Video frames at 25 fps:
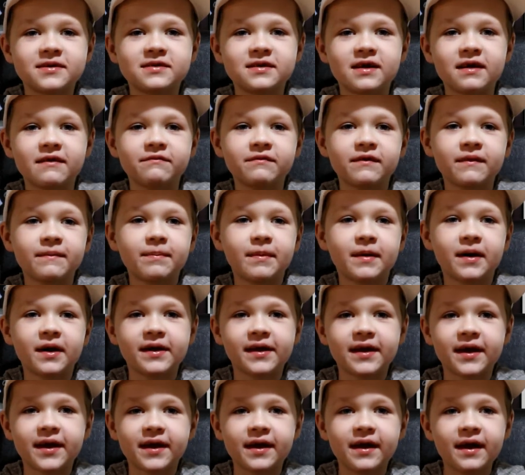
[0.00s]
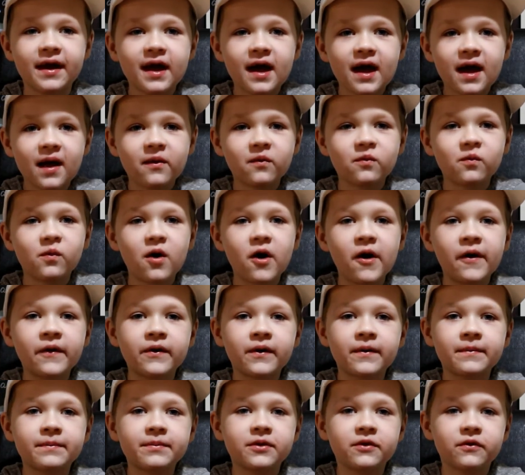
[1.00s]
everybody, and
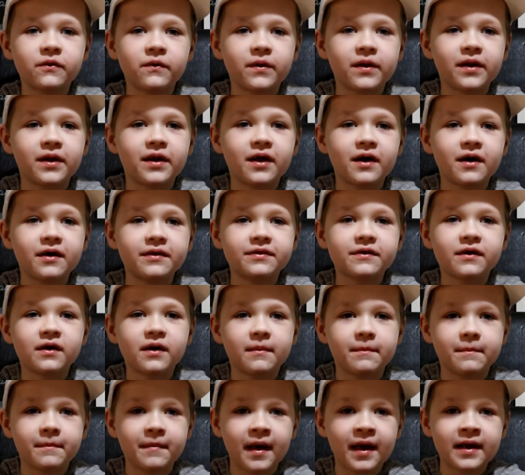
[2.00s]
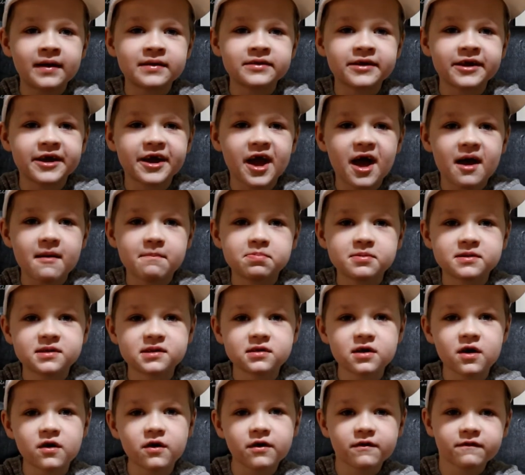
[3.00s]
welcome to another amazing
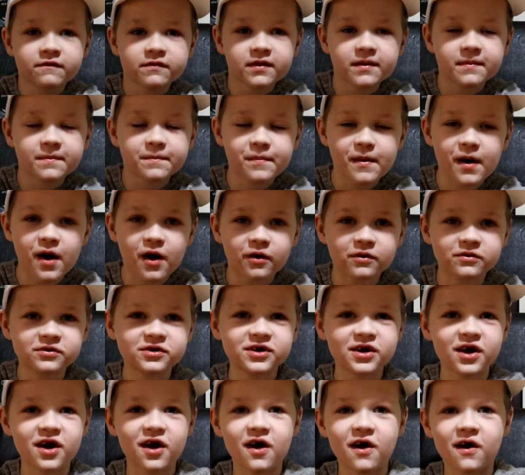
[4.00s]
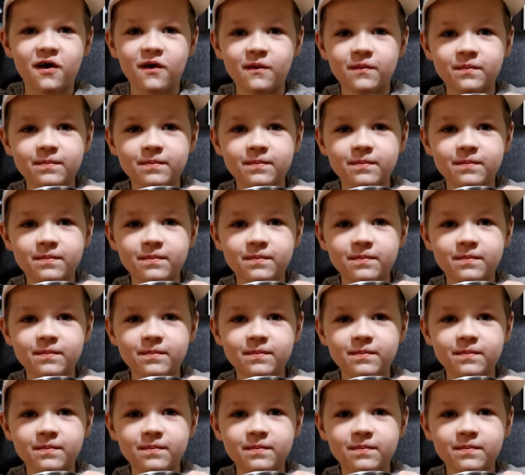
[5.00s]
episode of The Boat Show.